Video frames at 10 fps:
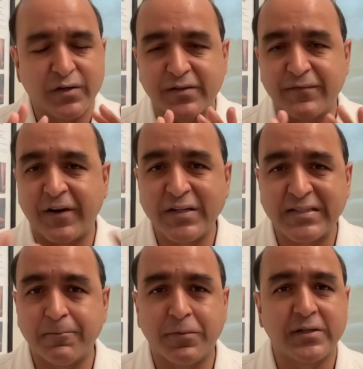it's very
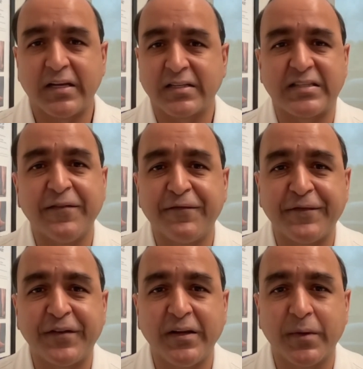simple, takes 10,
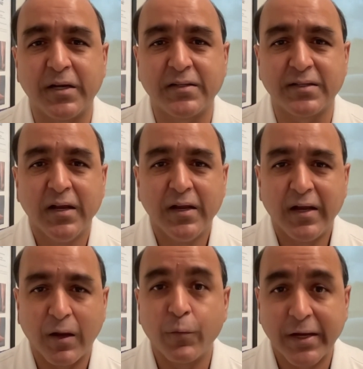15 minutes,
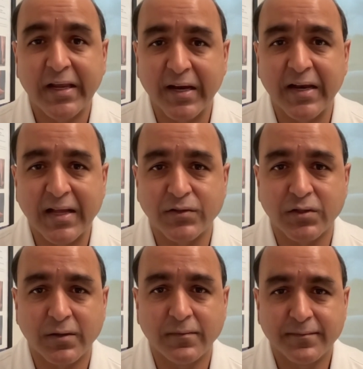and we get an answer.